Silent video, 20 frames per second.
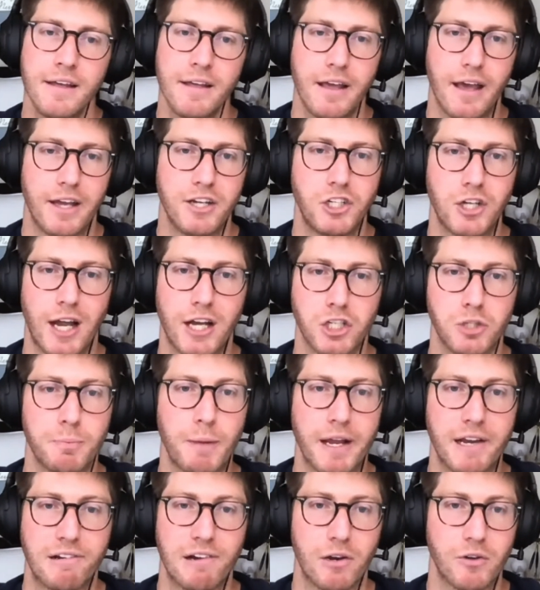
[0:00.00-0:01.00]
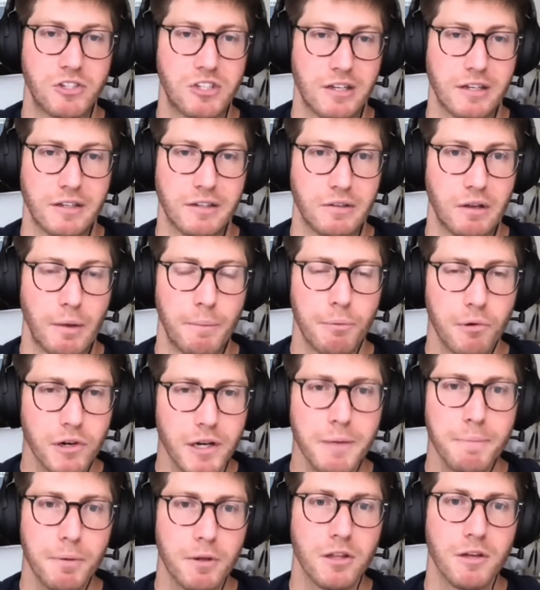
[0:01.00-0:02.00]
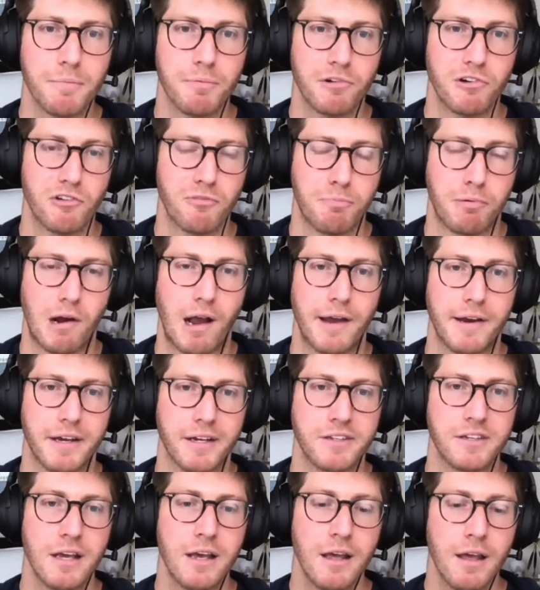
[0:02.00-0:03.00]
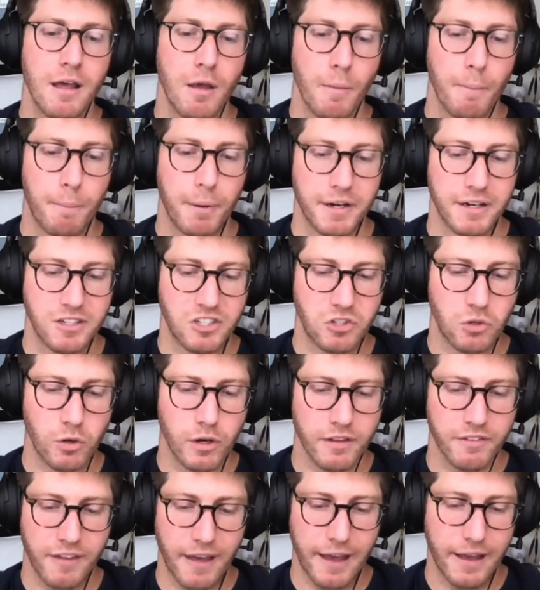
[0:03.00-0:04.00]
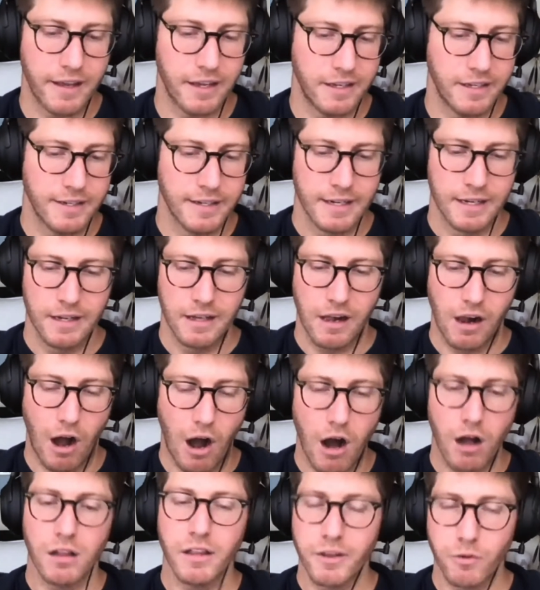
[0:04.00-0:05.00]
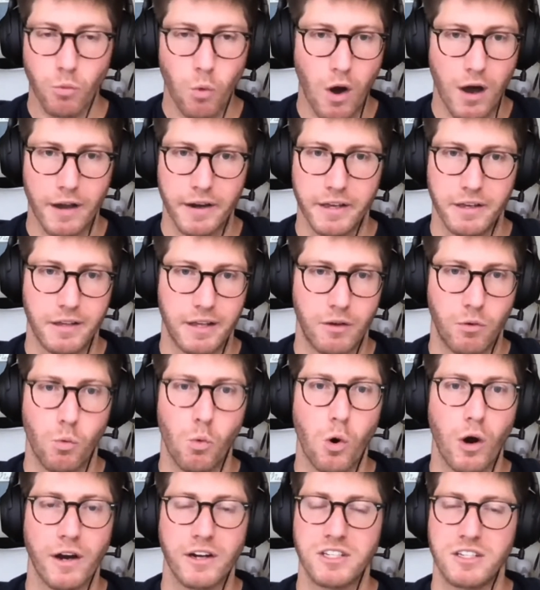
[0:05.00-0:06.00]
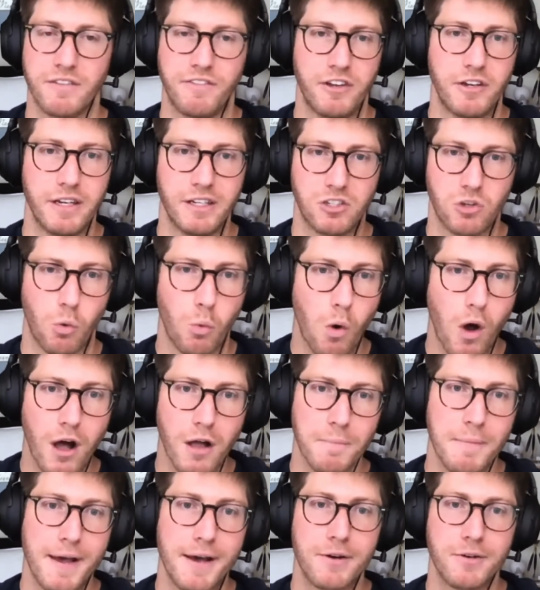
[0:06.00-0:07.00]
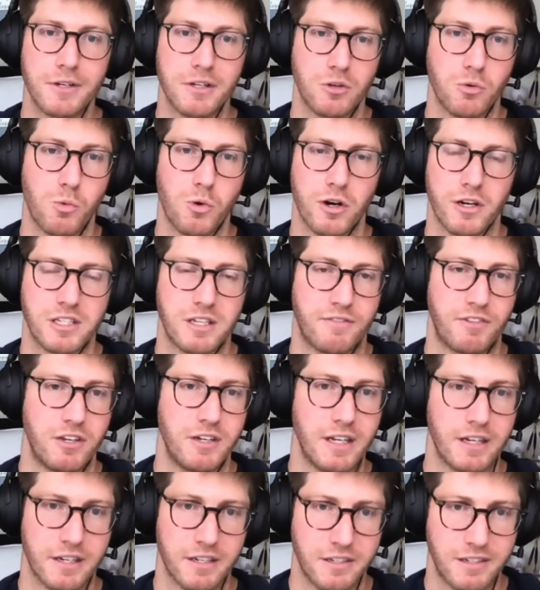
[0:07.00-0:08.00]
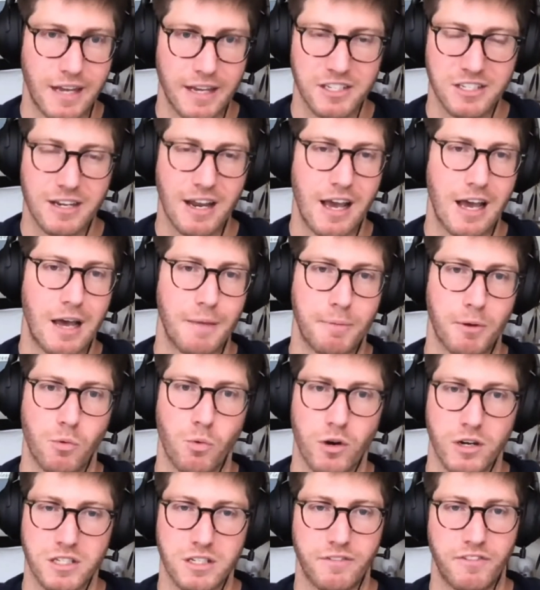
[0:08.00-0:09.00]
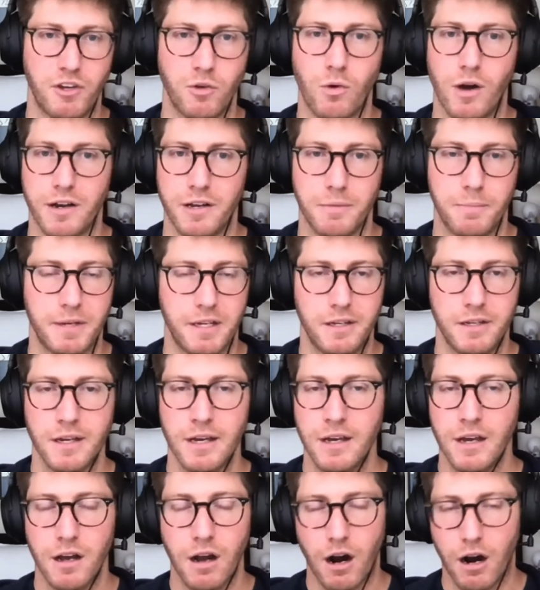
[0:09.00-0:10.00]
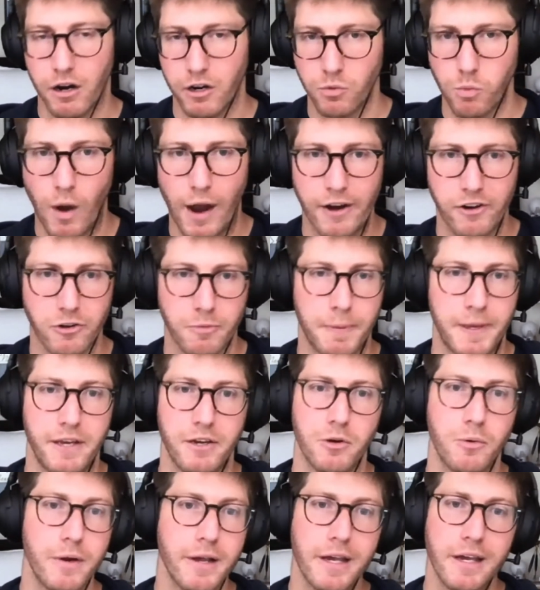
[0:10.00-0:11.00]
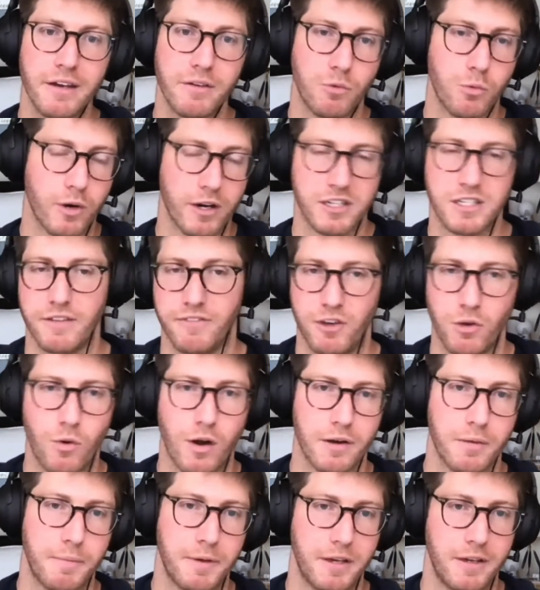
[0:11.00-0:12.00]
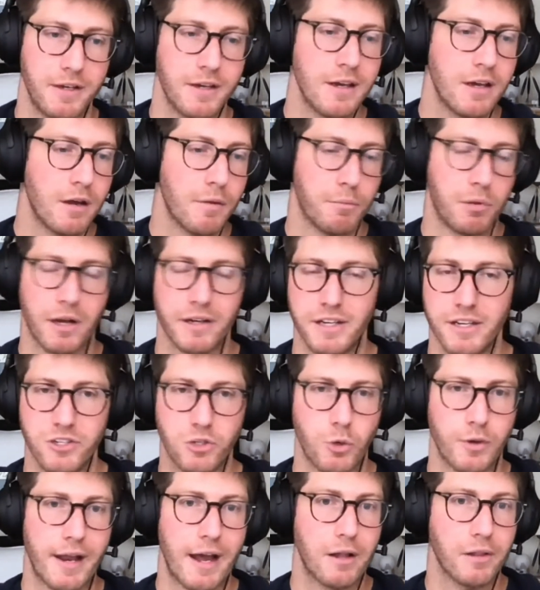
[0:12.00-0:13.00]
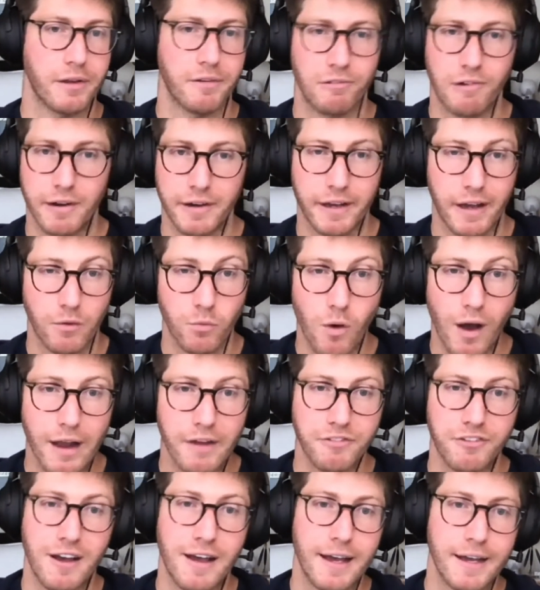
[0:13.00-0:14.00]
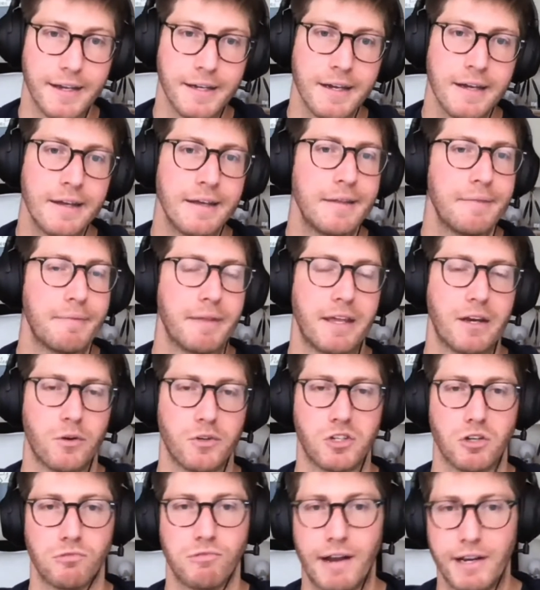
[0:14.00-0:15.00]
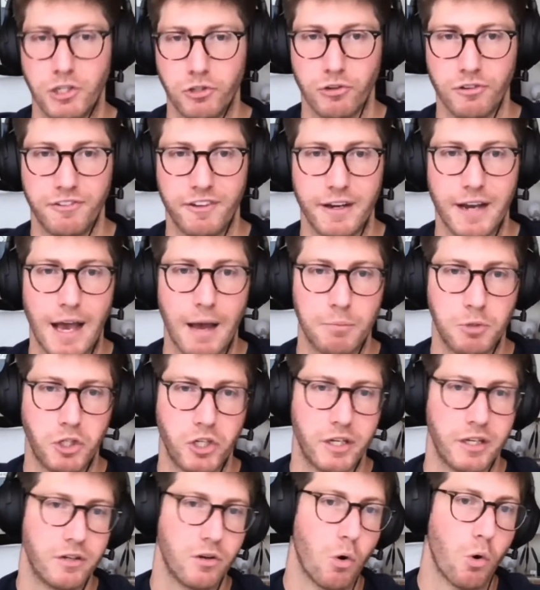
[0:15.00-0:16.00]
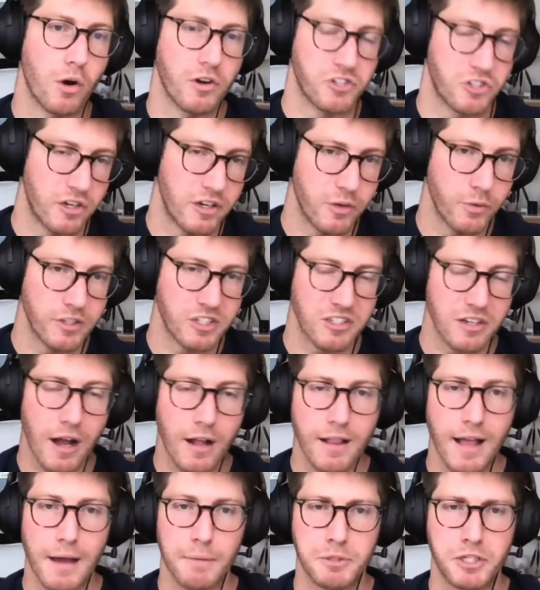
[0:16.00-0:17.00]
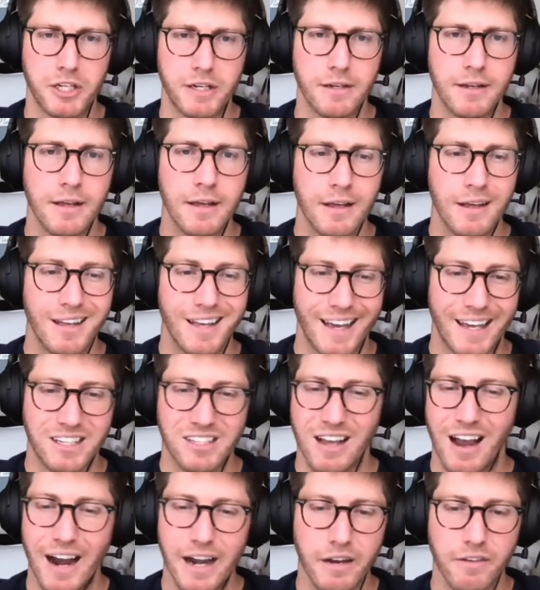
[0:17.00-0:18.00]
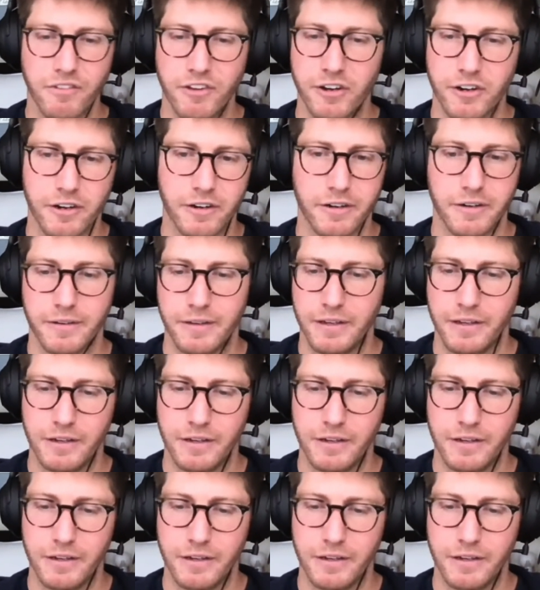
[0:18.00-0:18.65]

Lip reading: And Josh Micro is a pretty bulletproof product, but it's sort of a all-in-one. It works if you need to wall mount. It works if you need a desktop. It works if you want to be hardwired to PoE. It works if you want to be plugged into an outlet running on Wi-Fi. It's a retrofit option or it's a new install option. It's kind of your,